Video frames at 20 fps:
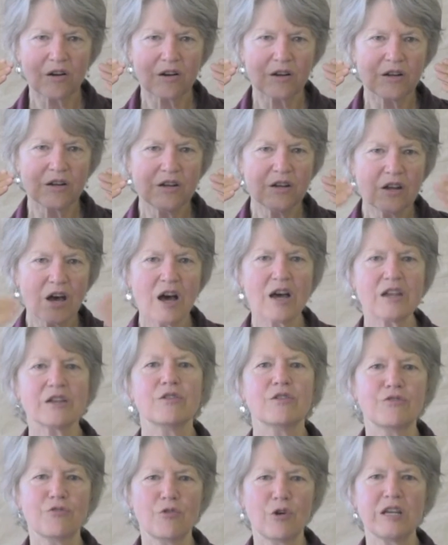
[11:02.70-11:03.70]
not
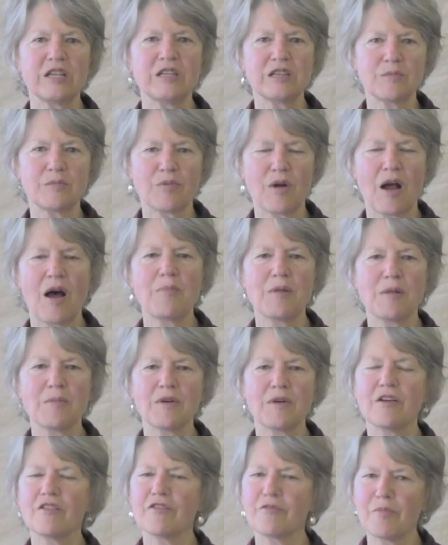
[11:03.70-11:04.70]
avoiding the
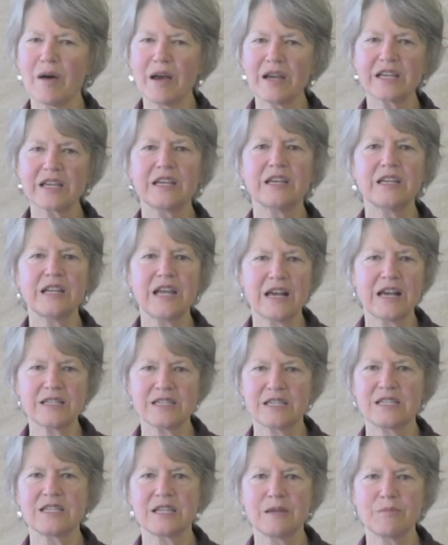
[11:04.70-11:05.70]
problem of my kid has
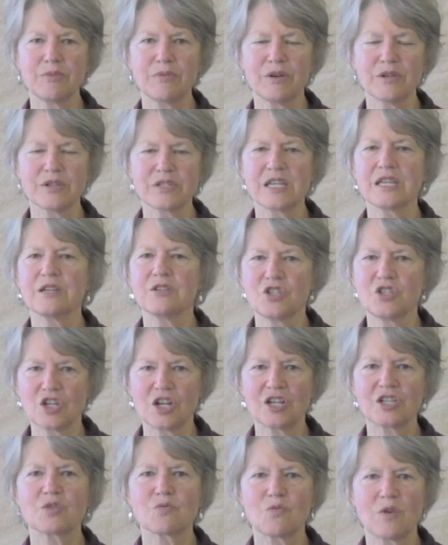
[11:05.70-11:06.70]
this impulse. He
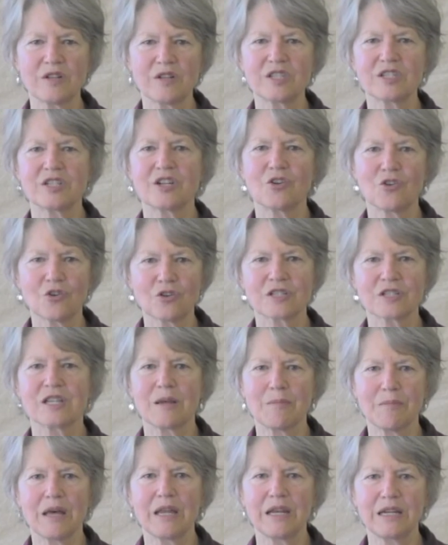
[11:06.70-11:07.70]
just wants to hurt
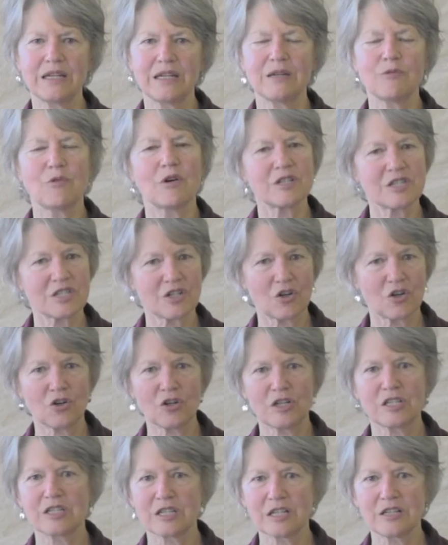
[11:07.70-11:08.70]
somebody. He wants to
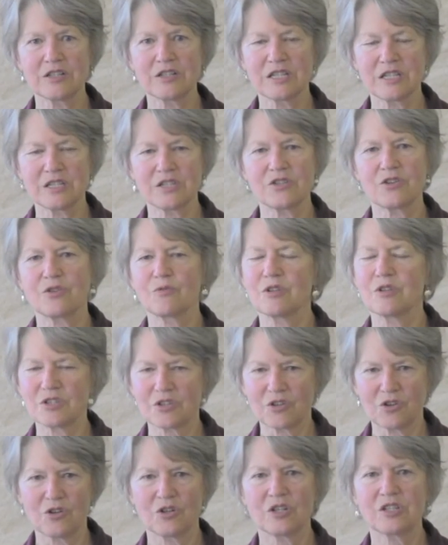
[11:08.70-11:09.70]
hurt his little sister. He wants
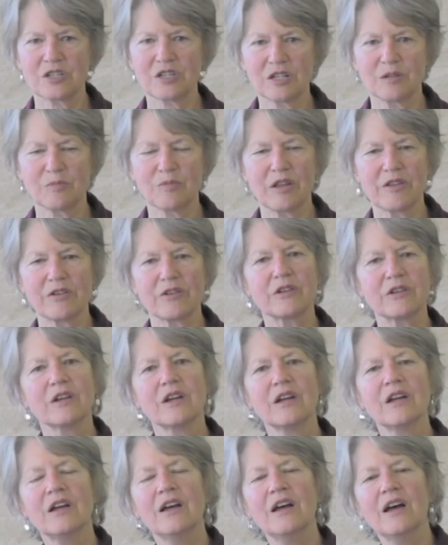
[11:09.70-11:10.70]
to hurt his little brother.
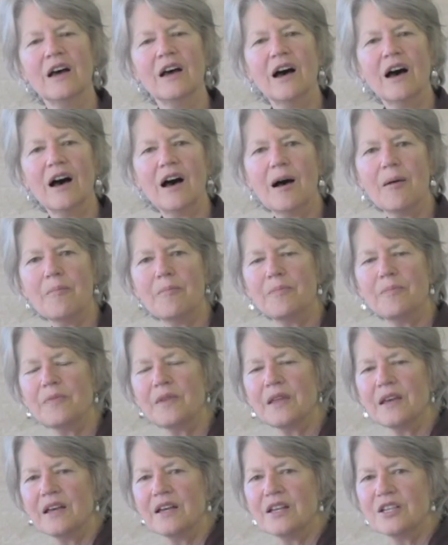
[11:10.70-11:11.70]

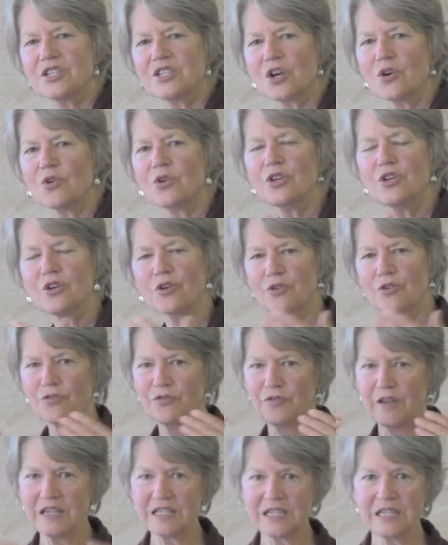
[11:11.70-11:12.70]
So you're
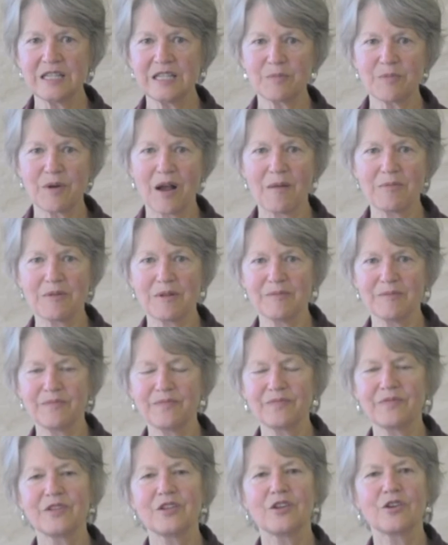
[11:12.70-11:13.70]
facing the
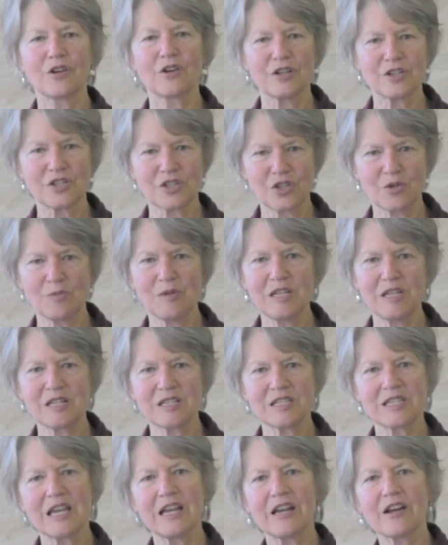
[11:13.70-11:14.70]
problem. You're assuming
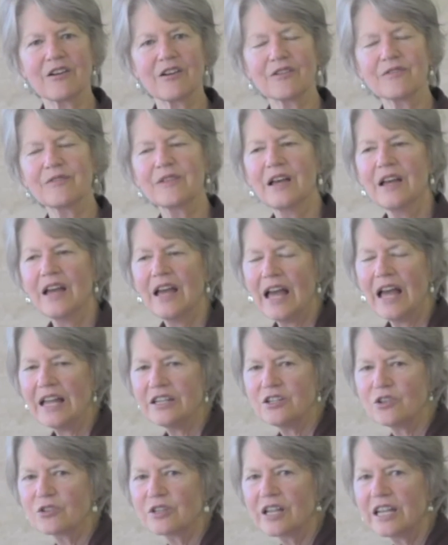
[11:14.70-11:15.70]
it's there,
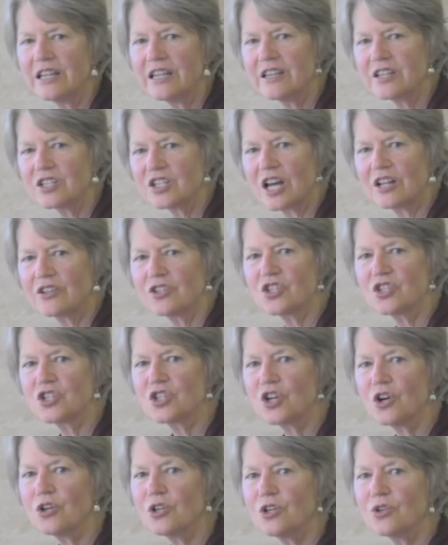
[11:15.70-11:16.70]
and you're letting the child
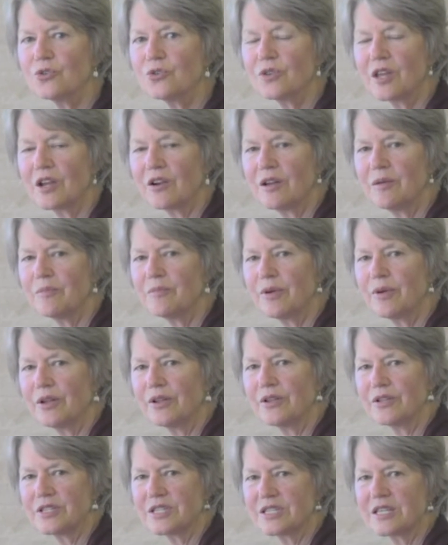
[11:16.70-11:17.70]
show you their
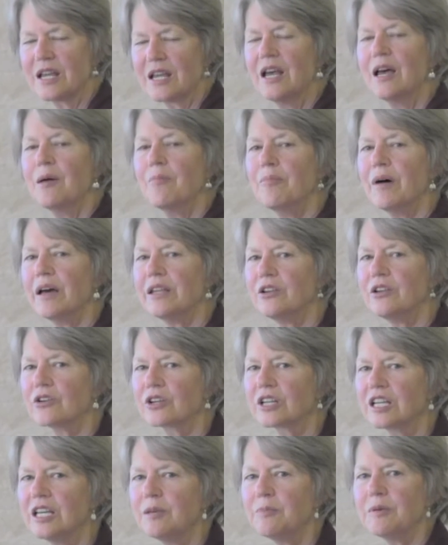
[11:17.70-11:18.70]
impulse, but you're
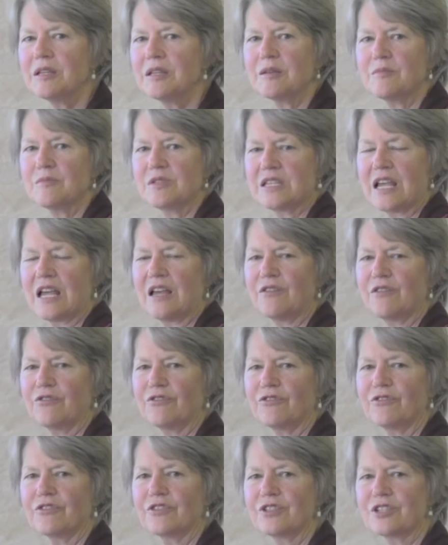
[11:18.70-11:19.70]
keeping them
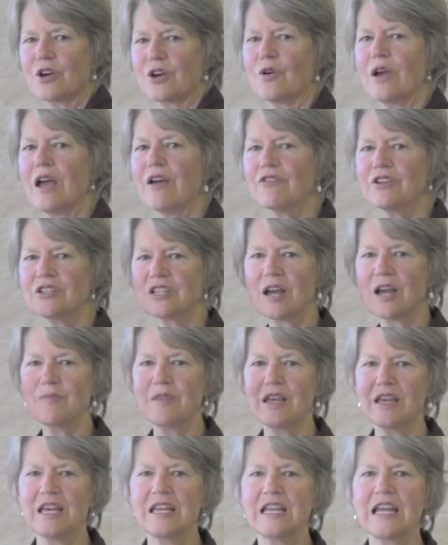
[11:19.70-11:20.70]
safe. So every time
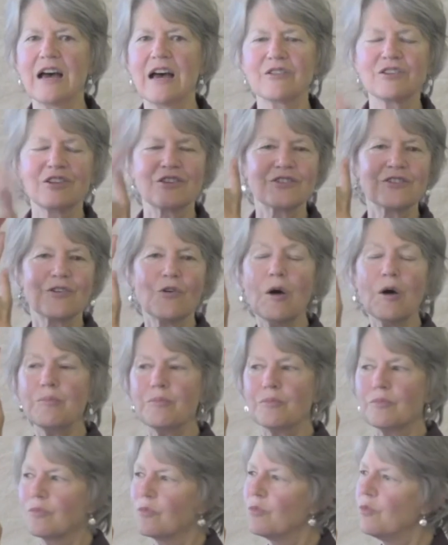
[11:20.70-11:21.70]
they hit out, you're, oh,
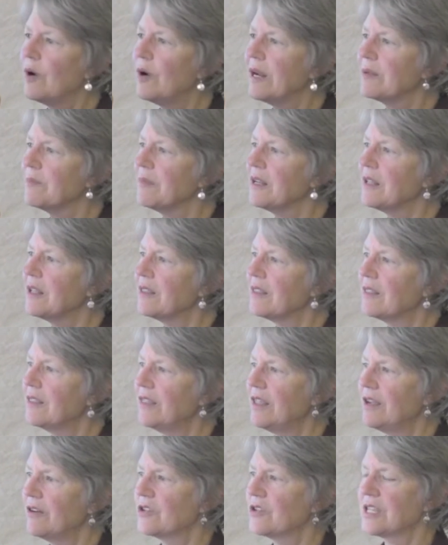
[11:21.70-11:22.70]
wait a minute,
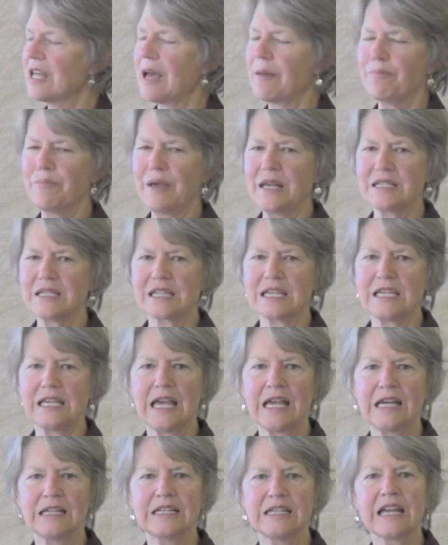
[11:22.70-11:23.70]
there's that pesky
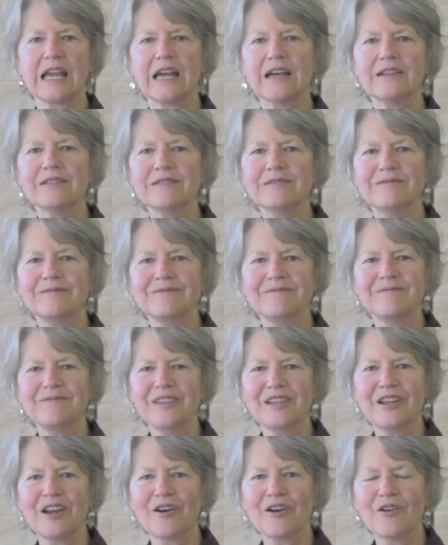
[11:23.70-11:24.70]
hand again,
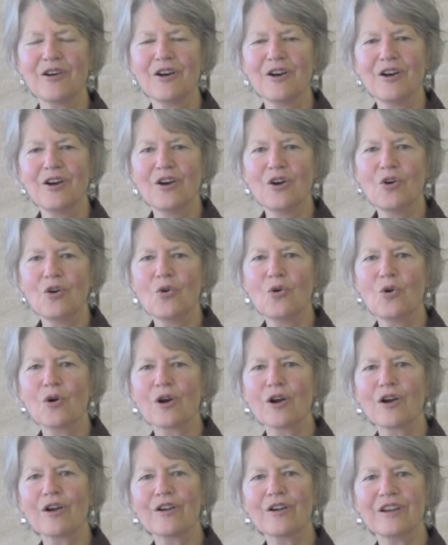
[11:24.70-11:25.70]

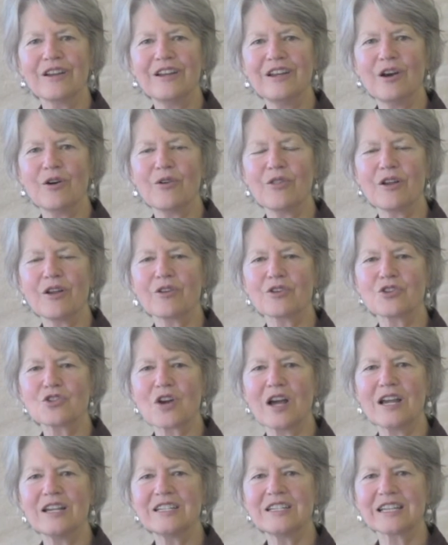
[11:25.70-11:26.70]
Or, they're
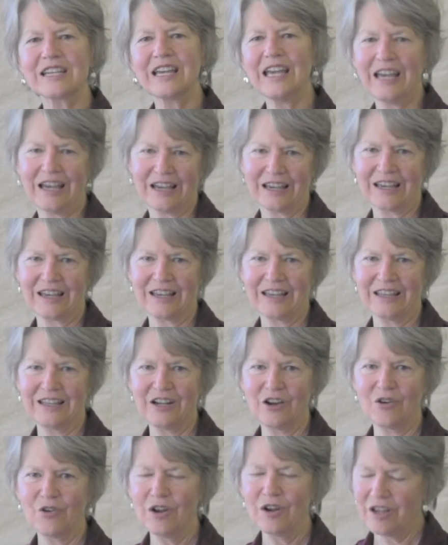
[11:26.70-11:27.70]
trying to kick,
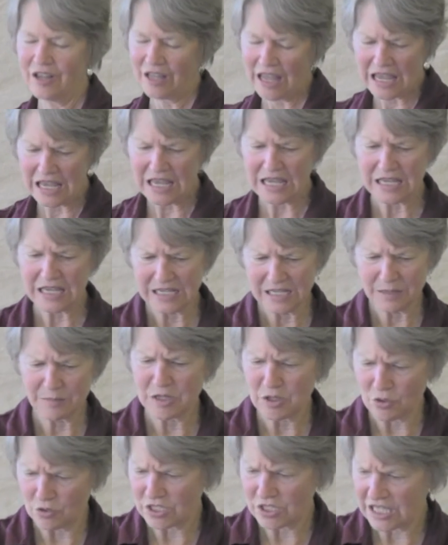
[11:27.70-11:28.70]
hey, give me
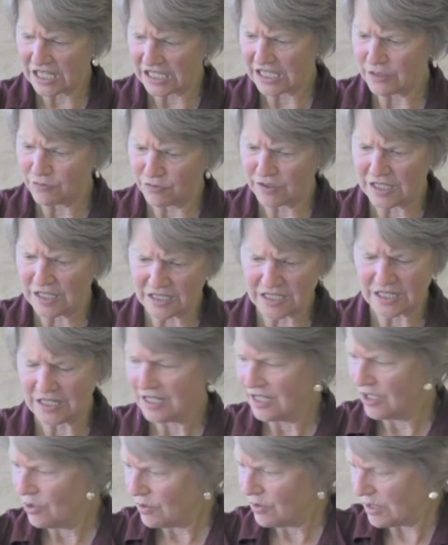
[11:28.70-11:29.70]
those kicky feet.
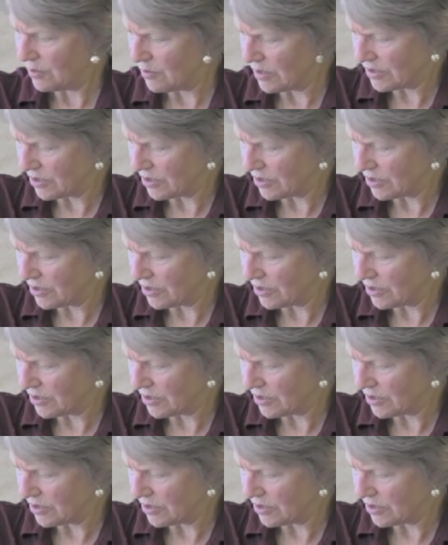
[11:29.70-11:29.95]
We don't want